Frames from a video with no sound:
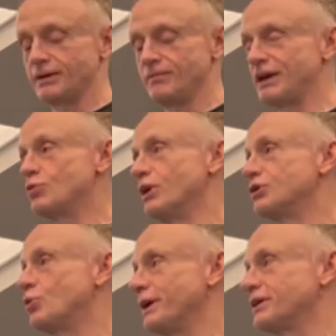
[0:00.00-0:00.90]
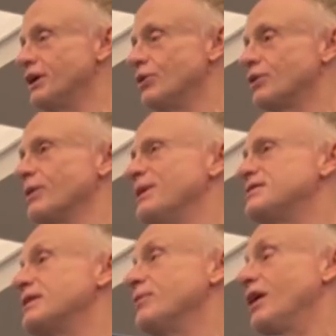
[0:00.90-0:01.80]
make one quick note that may
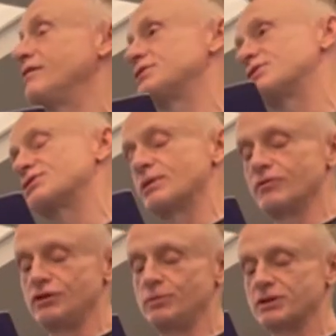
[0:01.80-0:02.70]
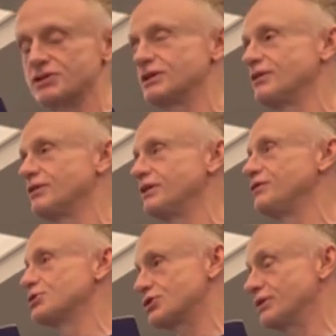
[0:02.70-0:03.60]
seem obvious to some of you, but still, if
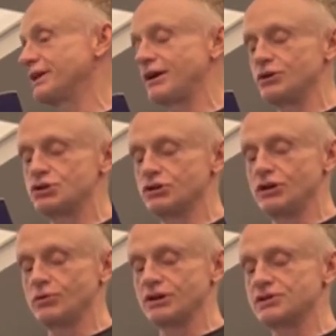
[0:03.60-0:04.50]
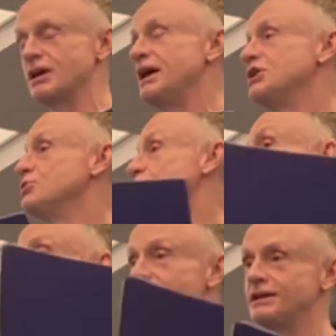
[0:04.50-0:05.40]
you're starting out, you should know this. You do
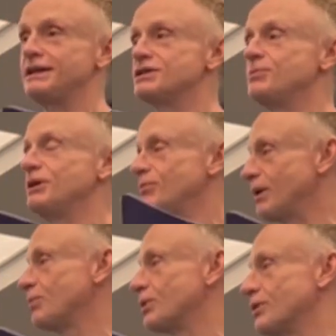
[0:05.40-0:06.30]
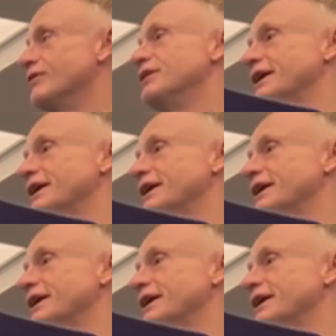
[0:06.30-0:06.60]
not need to be a member of the